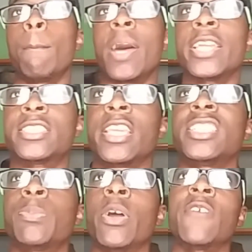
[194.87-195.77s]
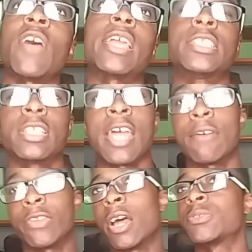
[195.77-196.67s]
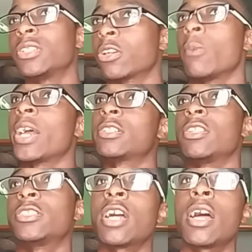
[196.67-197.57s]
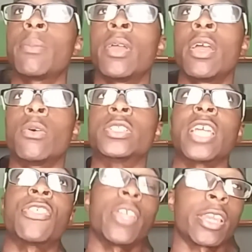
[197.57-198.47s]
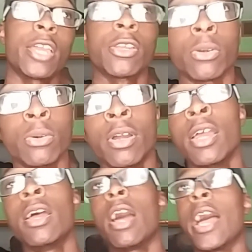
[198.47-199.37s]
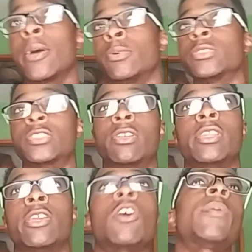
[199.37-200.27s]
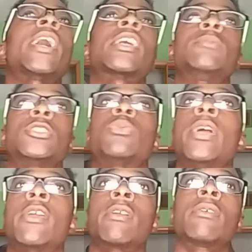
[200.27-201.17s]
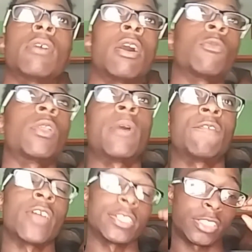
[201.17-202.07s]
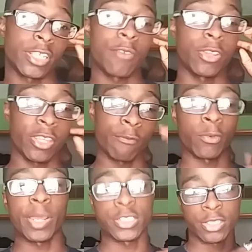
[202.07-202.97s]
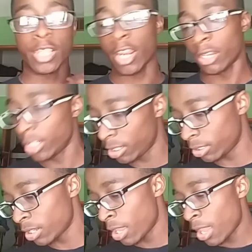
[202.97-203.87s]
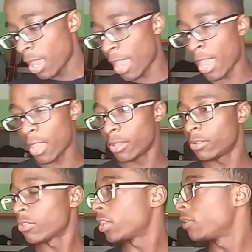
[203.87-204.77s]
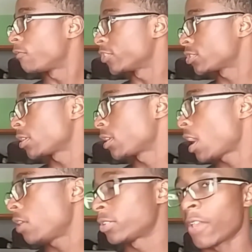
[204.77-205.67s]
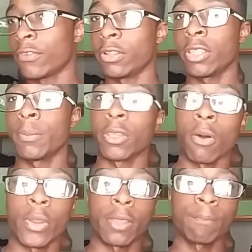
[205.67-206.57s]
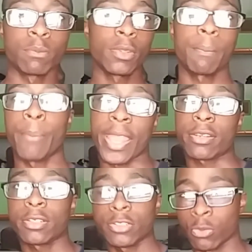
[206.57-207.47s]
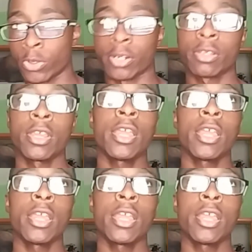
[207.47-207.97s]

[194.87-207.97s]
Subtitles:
my taste. But if I did have the option to go back to the job, which I think I do, I will certainly go back. I'm just waiting on one of my friends to give me the information that I need, and then for sure I'll definitely be going back to work